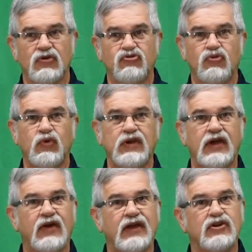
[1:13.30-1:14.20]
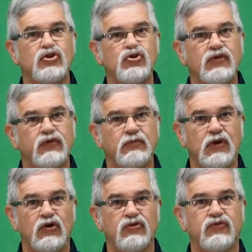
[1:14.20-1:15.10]
So we now had two different
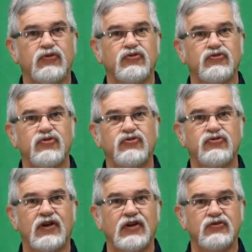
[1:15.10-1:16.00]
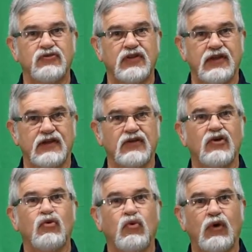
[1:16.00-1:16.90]
modes for the students to understand
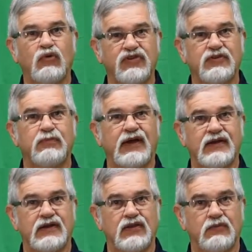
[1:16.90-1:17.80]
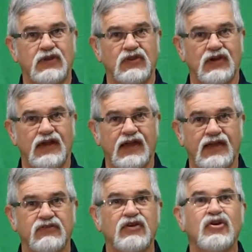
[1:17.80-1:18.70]
what was expected of them in the
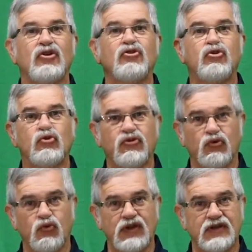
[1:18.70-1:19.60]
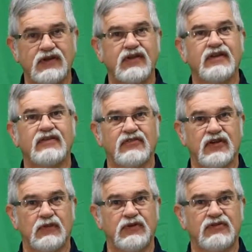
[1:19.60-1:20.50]
class. There was a written
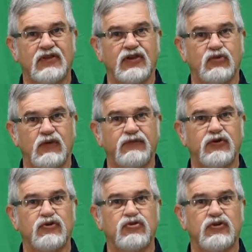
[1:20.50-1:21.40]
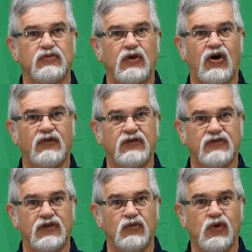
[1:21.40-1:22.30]
syllabus that they could refer to as often
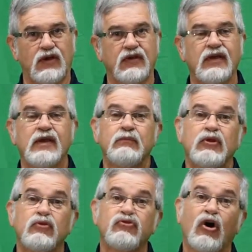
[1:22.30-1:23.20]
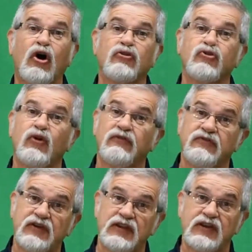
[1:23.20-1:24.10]
as they wanted, but there was also a
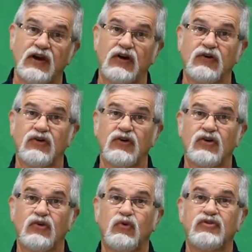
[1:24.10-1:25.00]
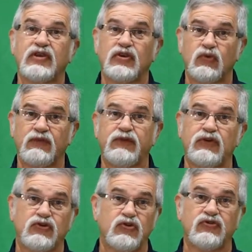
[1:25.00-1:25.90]
video which they could
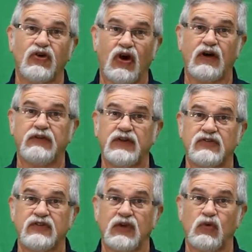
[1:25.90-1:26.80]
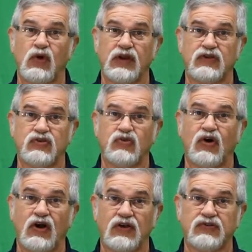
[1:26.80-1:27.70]
refer to as often as they wanted to
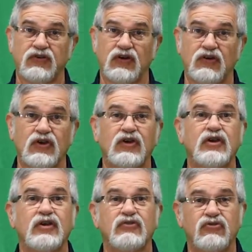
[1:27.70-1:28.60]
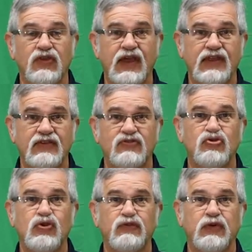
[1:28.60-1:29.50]
also. So they had these
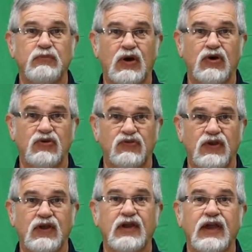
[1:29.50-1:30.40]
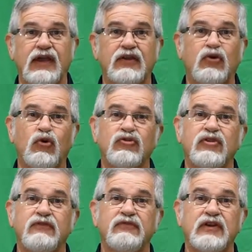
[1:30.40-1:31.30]
two different modes. And of course
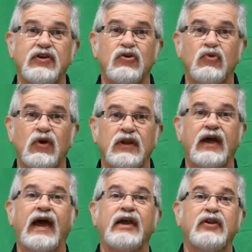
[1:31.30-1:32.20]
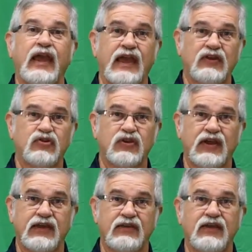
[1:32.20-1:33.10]
in the video one, I could
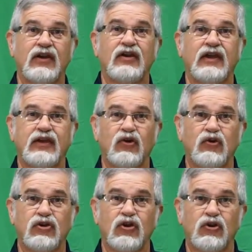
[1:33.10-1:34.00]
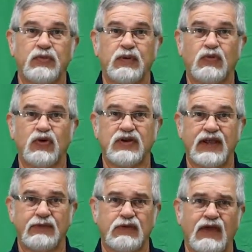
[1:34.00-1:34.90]
annotate and go into a little bit more
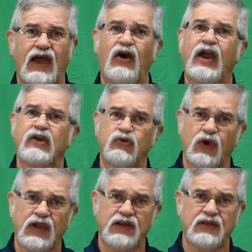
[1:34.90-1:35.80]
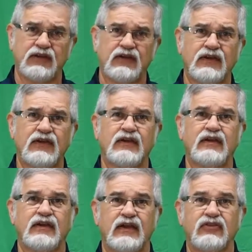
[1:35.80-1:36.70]
depth of how I graded
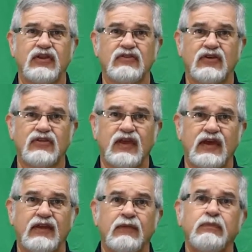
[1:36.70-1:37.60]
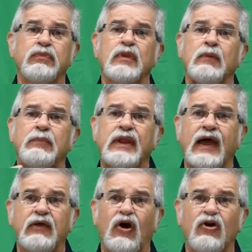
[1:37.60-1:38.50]
and things like that. But
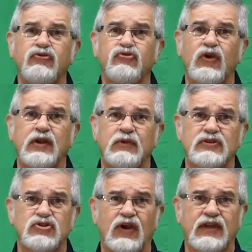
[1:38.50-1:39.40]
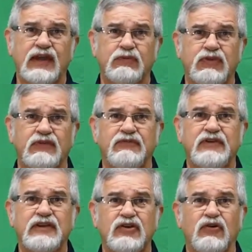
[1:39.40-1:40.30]
I also tried to make sure I kept the
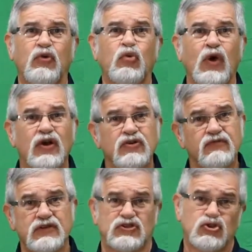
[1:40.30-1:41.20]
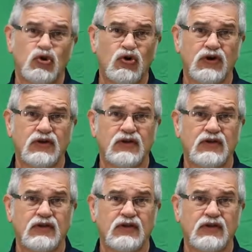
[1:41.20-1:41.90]
video relatively short.